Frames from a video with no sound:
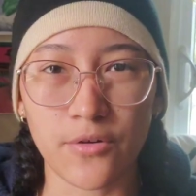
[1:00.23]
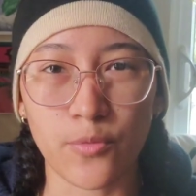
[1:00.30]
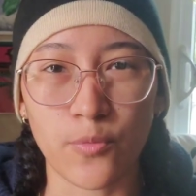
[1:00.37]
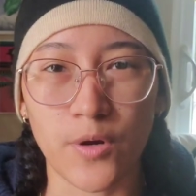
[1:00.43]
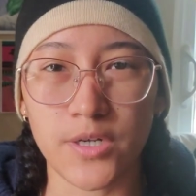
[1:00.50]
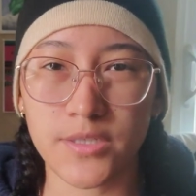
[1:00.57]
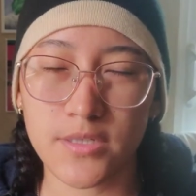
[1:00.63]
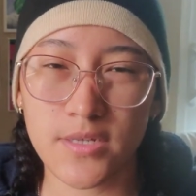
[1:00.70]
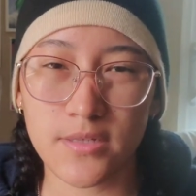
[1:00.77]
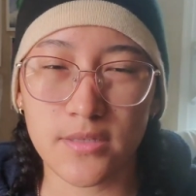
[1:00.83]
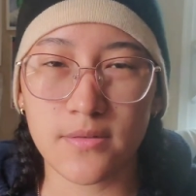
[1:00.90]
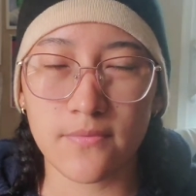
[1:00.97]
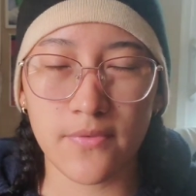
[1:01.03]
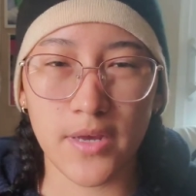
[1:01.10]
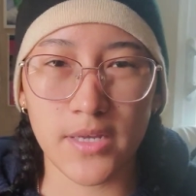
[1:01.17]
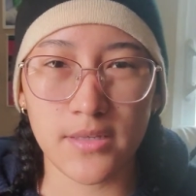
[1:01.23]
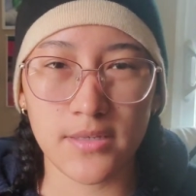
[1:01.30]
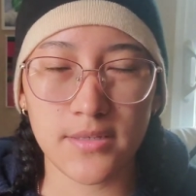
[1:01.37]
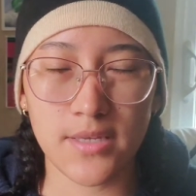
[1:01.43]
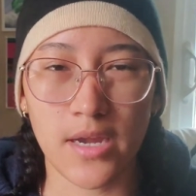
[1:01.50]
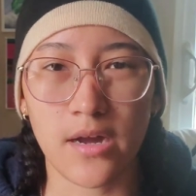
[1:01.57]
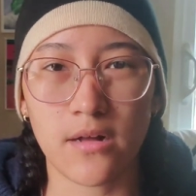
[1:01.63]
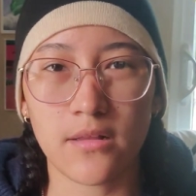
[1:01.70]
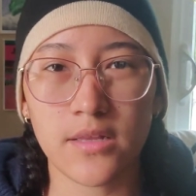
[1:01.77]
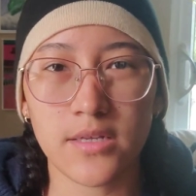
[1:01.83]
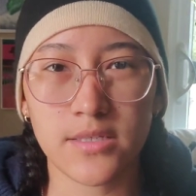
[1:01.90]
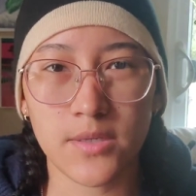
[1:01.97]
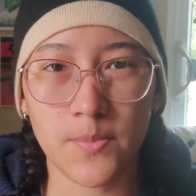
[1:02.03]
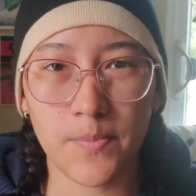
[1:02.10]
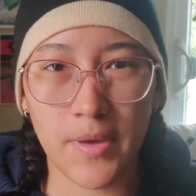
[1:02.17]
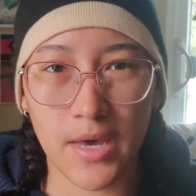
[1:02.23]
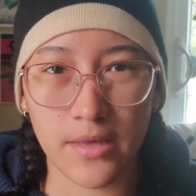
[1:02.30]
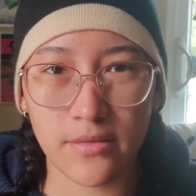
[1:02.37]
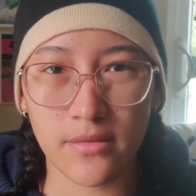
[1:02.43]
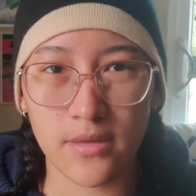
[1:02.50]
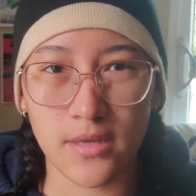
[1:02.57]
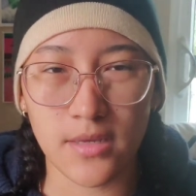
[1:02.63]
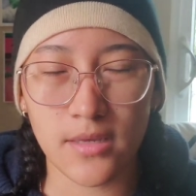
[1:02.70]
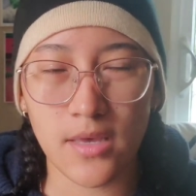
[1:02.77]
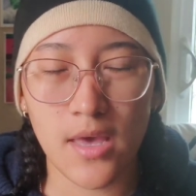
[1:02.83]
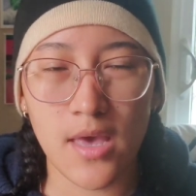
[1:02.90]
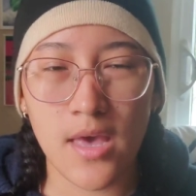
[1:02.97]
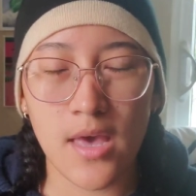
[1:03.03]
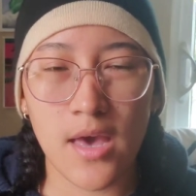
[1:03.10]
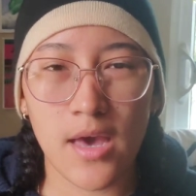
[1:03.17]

or wanting to find a style is a bad thing.